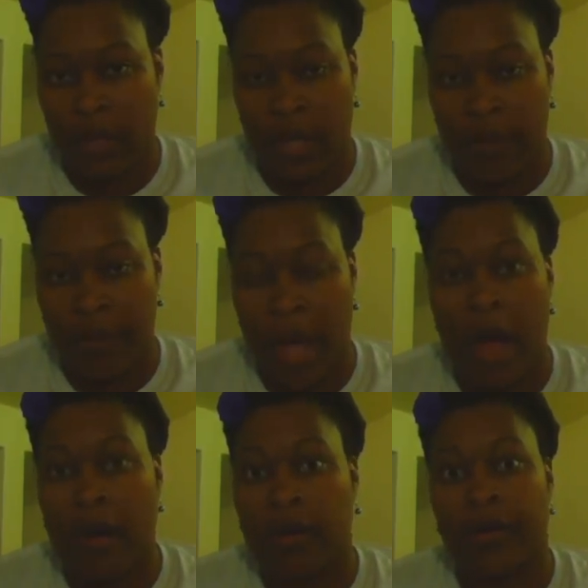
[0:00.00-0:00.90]

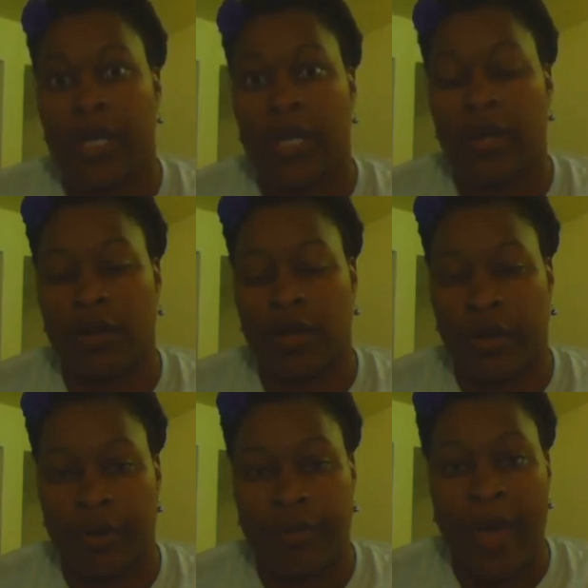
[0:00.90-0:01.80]
empowering
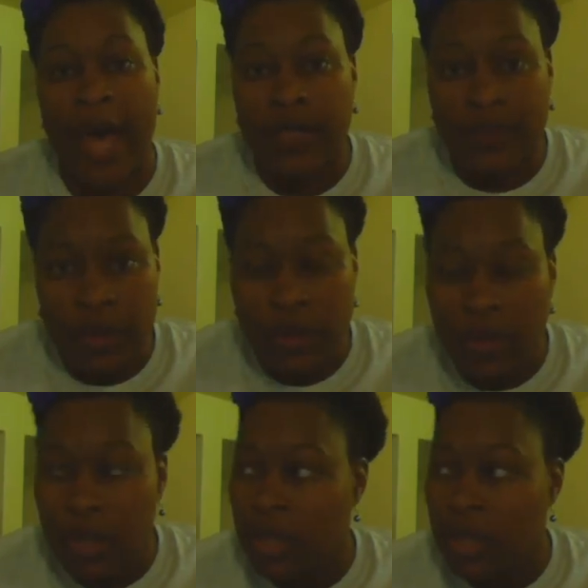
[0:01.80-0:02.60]
or impactful,